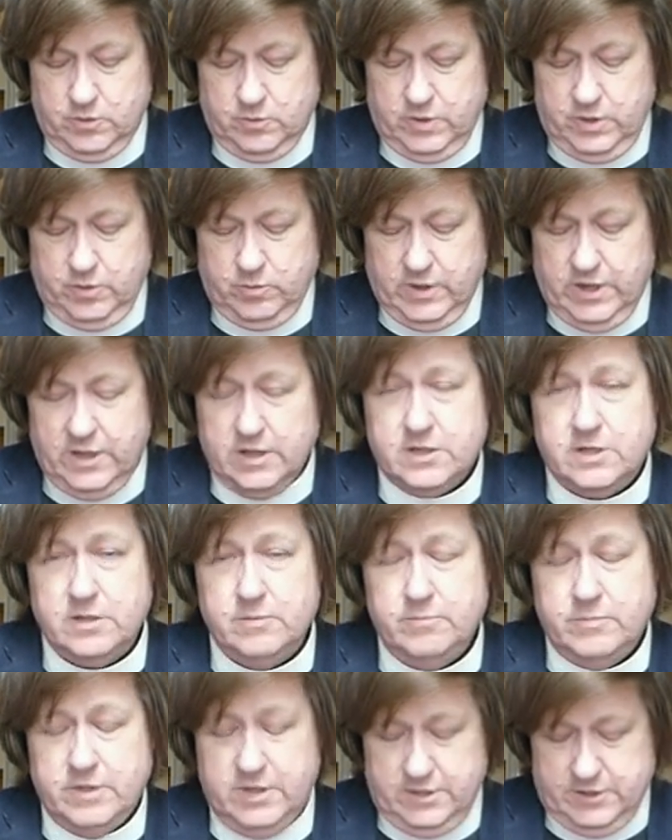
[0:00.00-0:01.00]
we
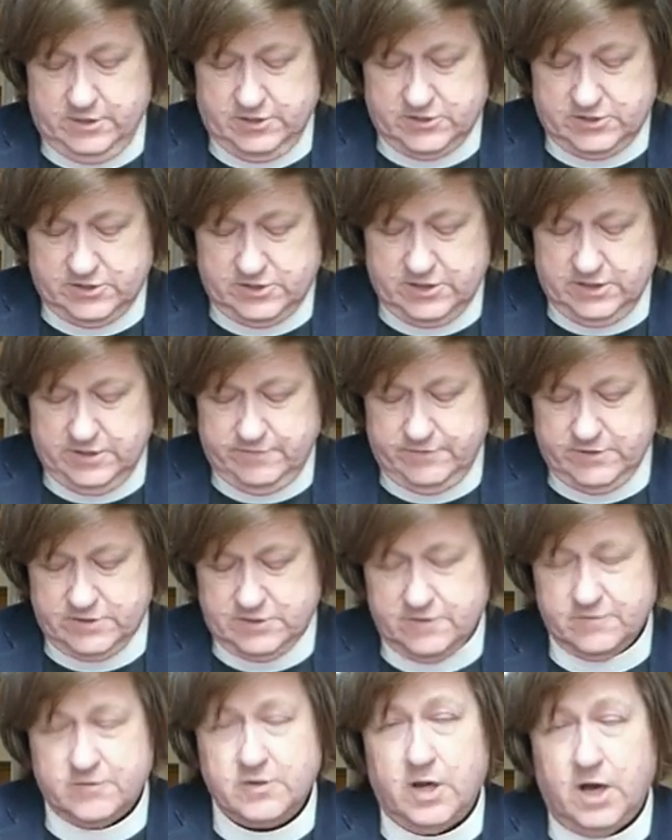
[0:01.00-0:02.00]
welcome in our
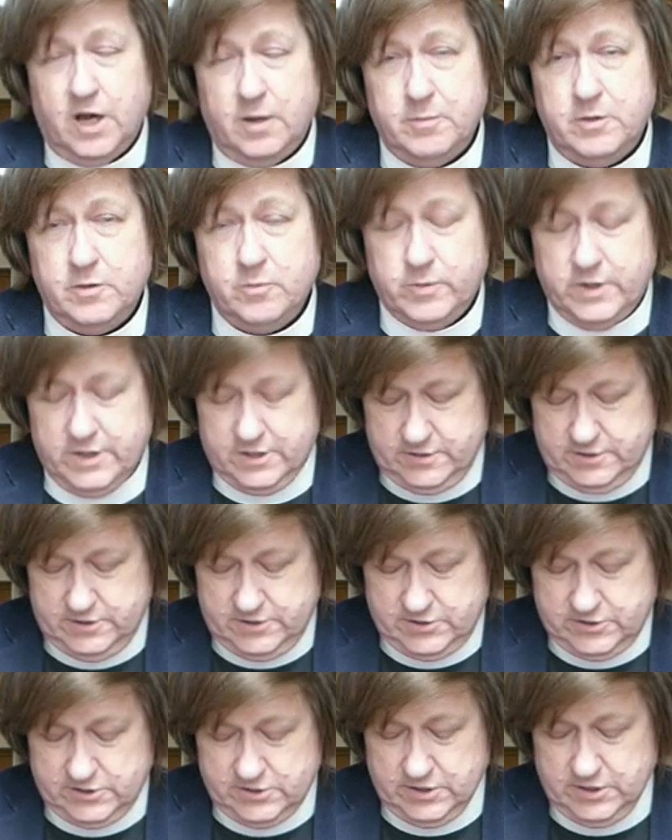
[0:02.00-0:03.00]
service of common
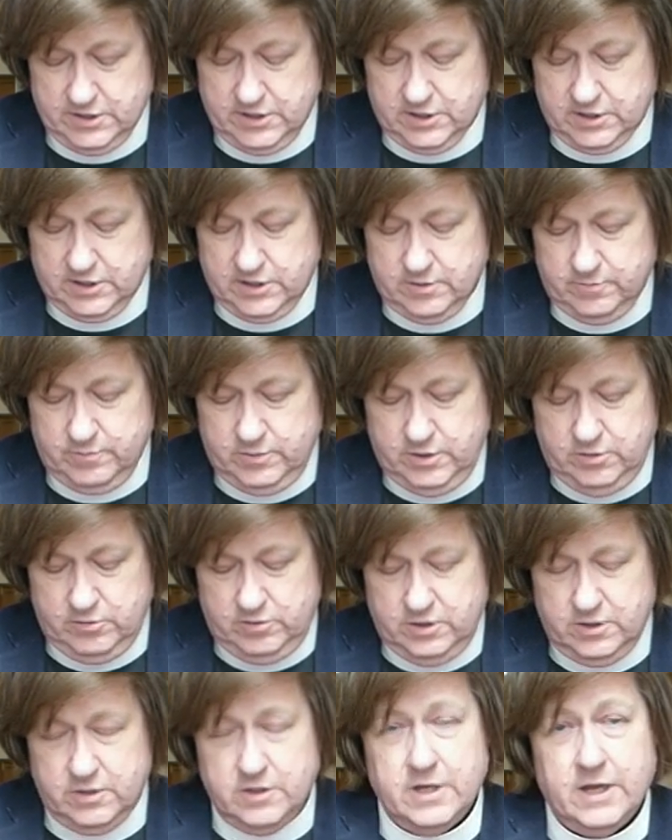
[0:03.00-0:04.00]
witness,
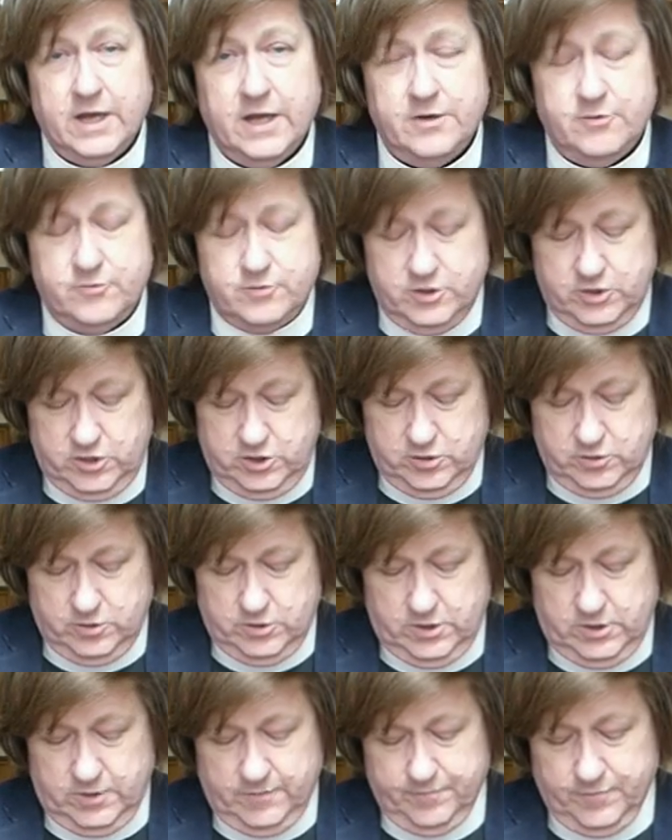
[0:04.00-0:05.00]
communion and
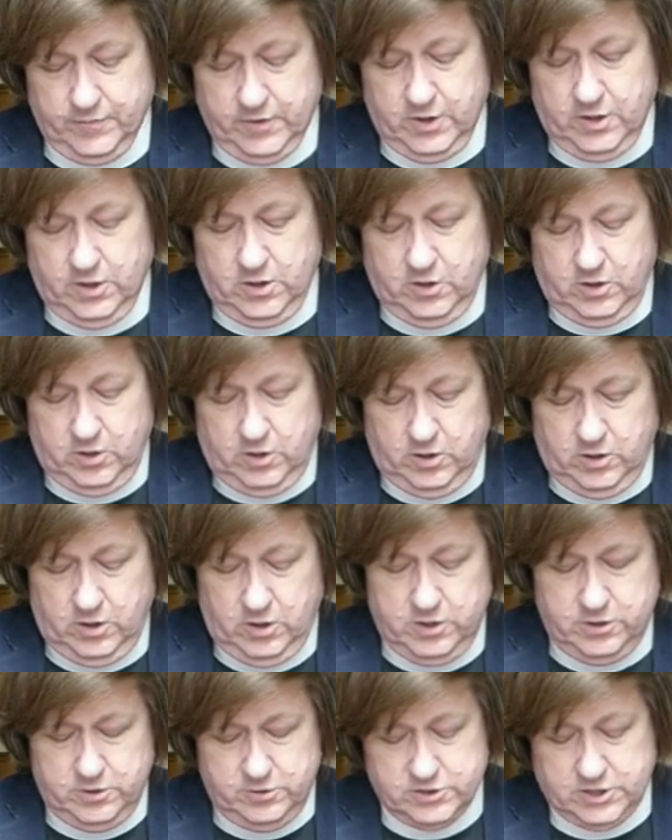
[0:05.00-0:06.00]
renewal,
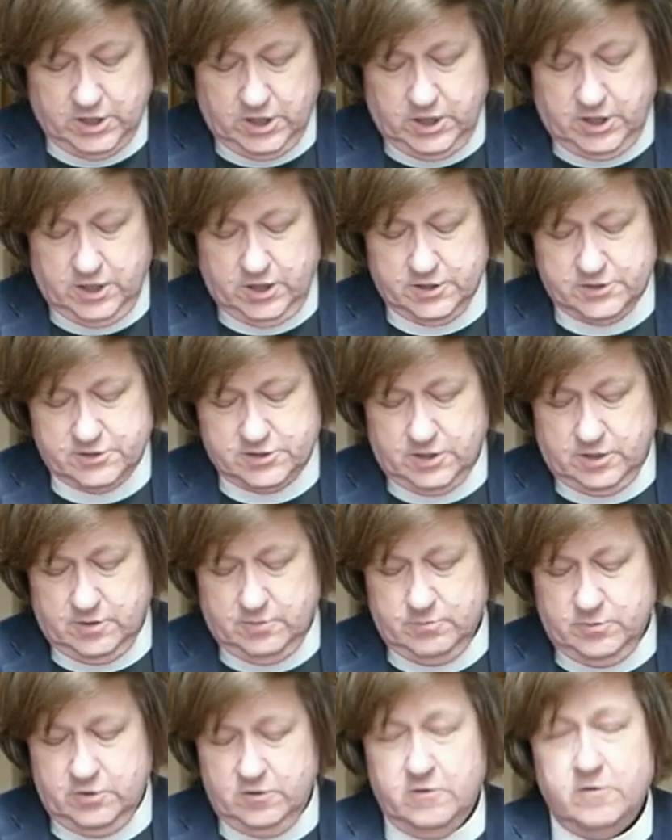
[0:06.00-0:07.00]
all whose hearts
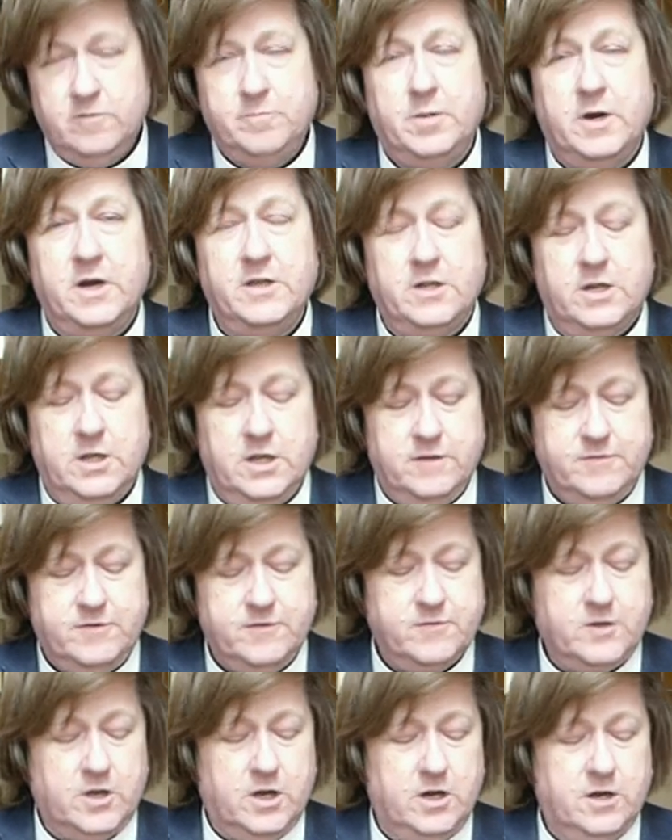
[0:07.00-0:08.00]
are moved by the love
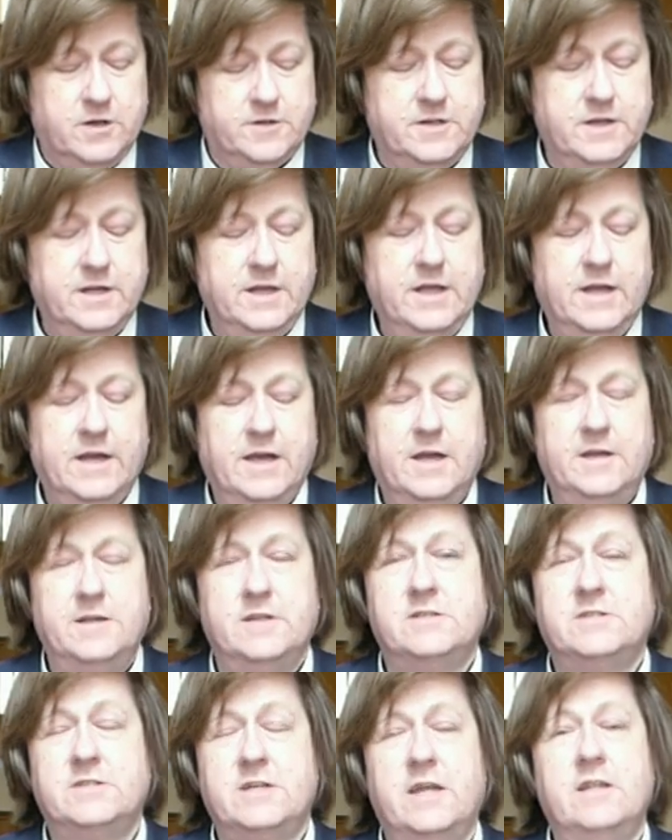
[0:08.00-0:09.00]
of God and
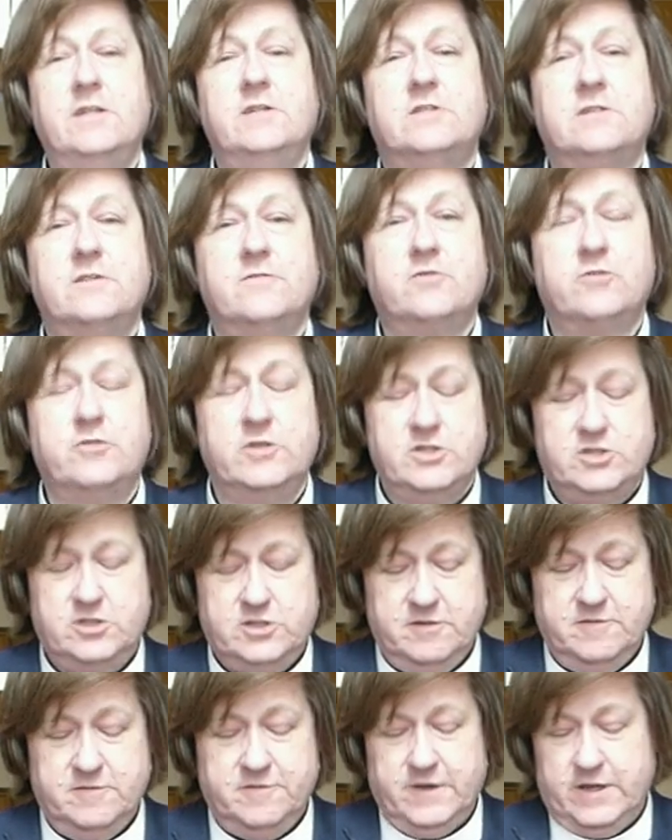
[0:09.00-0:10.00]
a sense of
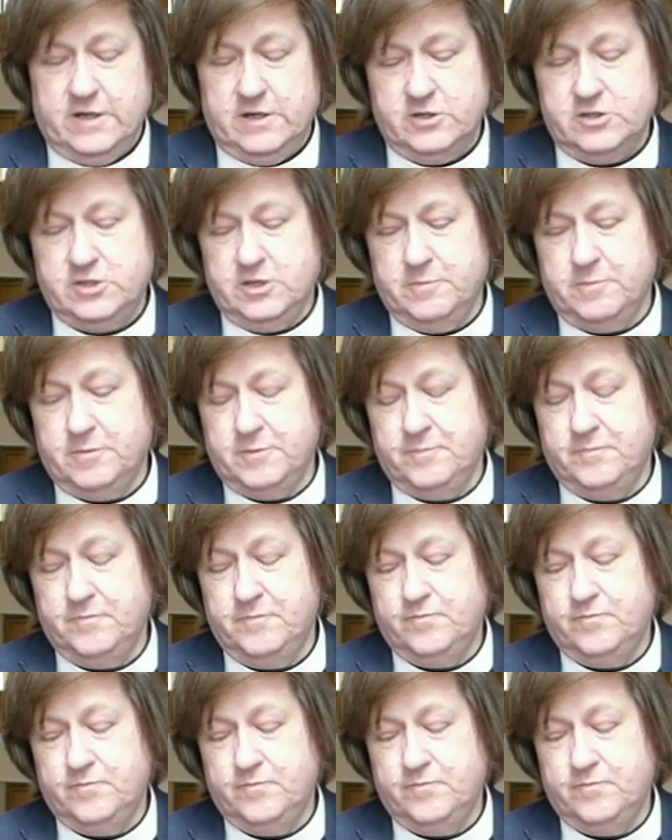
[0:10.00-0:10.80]
Christian fellowship.